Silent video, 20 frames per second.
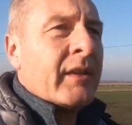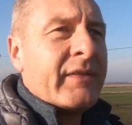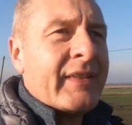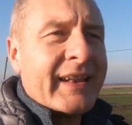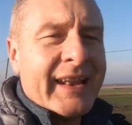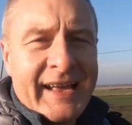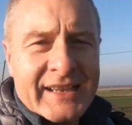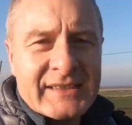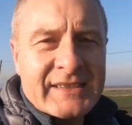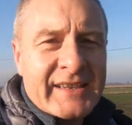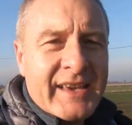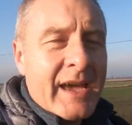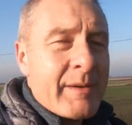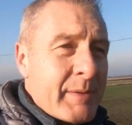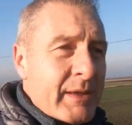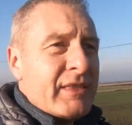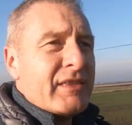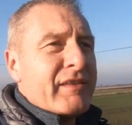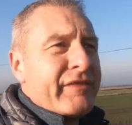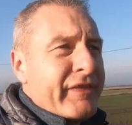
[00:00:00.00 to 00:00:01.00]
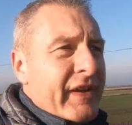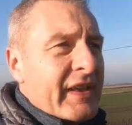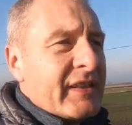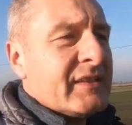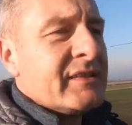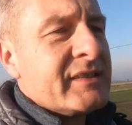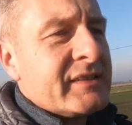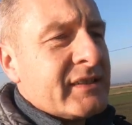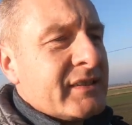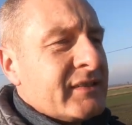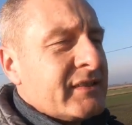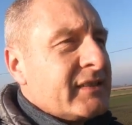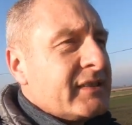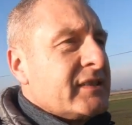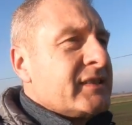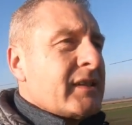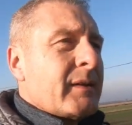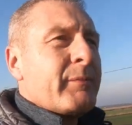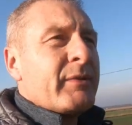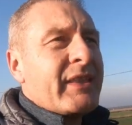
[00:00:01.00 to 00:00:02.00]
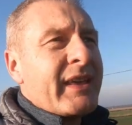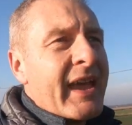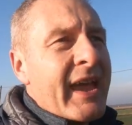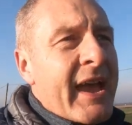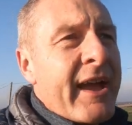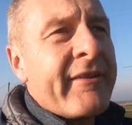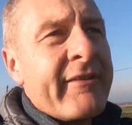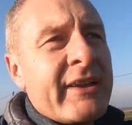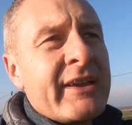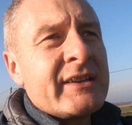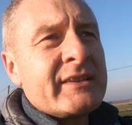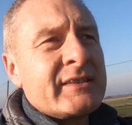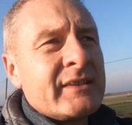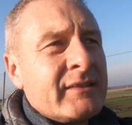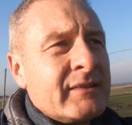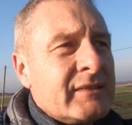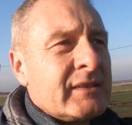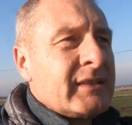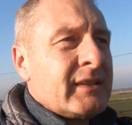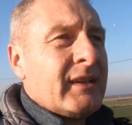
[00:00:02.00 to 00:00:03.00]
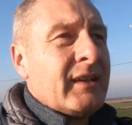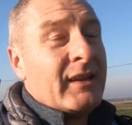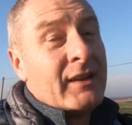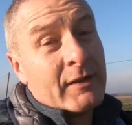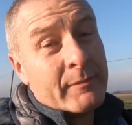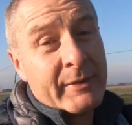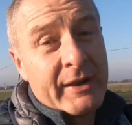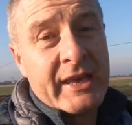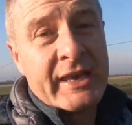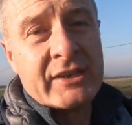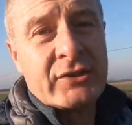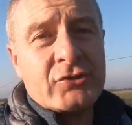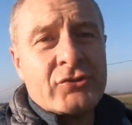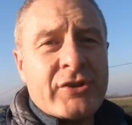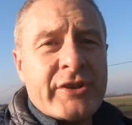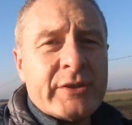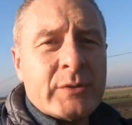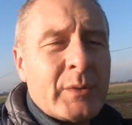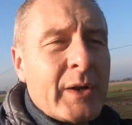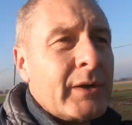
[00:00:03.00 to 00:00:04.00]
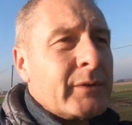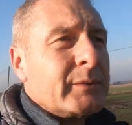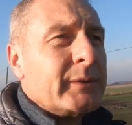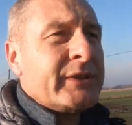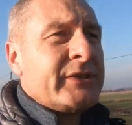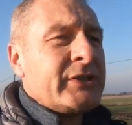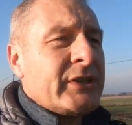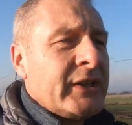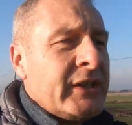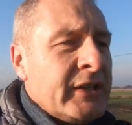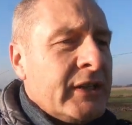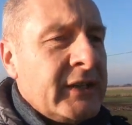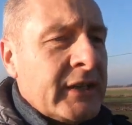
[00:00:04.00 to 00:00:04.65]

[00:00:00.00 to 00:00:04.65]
the landscape in the Fens and some of the areas, and a little bit of history as well, which